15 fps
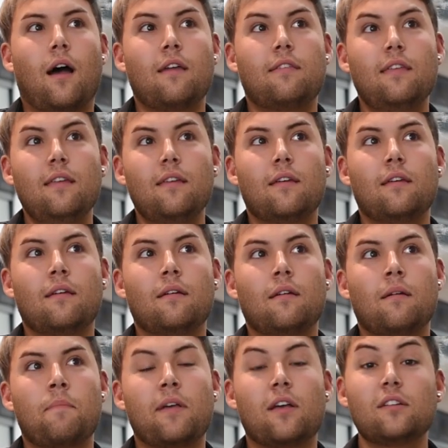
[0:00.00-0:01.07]
I think
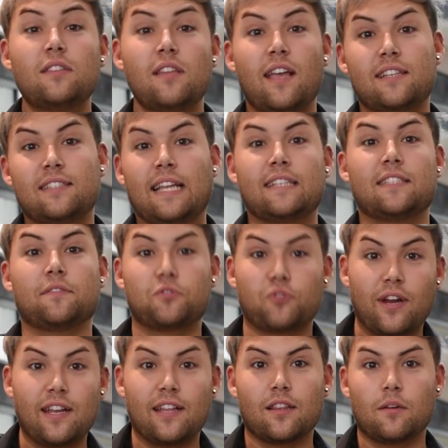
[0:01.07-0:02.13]
because the extensive
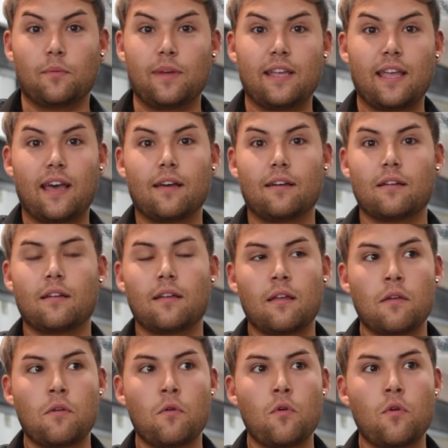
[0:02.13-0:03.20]
training that we get,
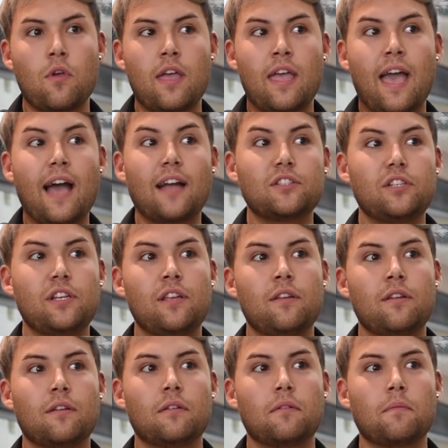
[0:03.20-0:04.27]

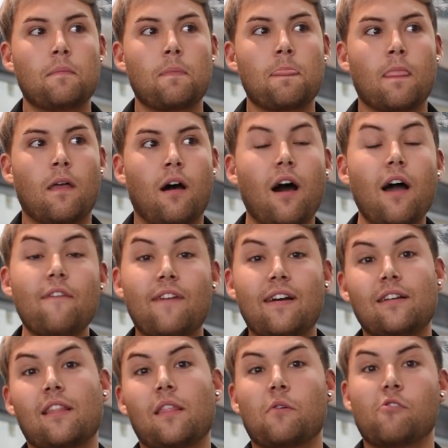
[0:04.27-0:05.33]
I
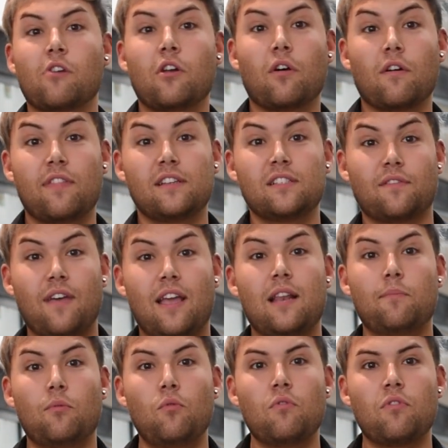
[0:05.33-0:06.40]
found out there were a lot of things
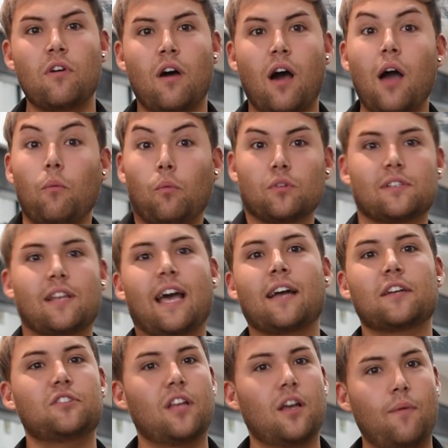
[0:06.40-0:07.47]
available that I wasn't
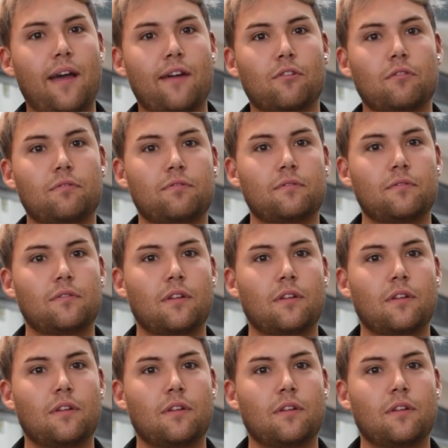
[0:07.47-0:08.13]
actually aware of.